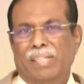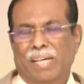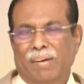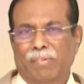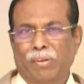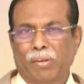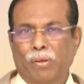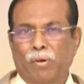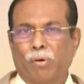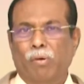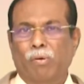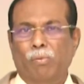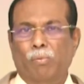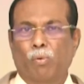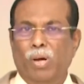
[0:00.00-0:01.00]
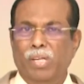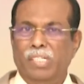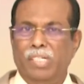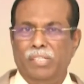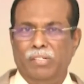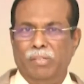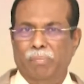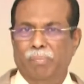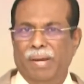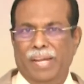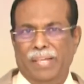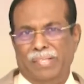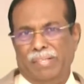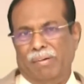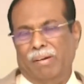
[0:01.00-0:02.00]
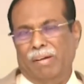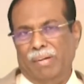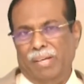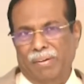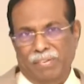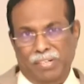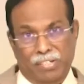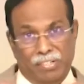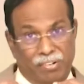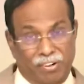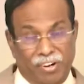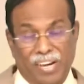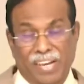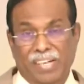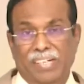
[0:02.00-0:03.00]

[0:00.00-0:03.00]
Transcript: They have no water to bathe or even to drink.